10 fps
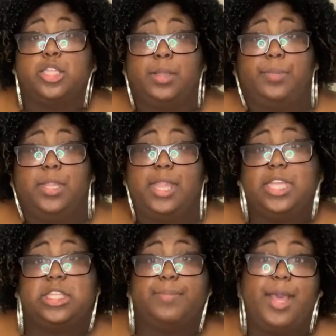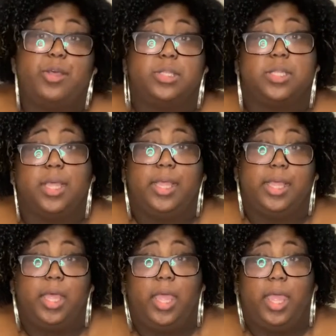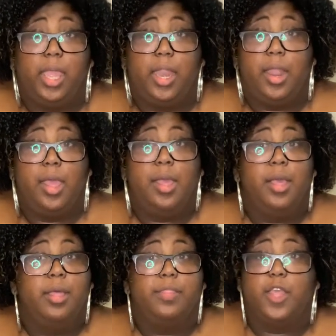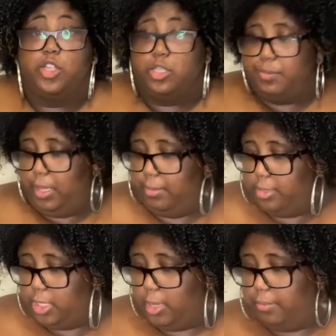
something that smells good. That's just me. So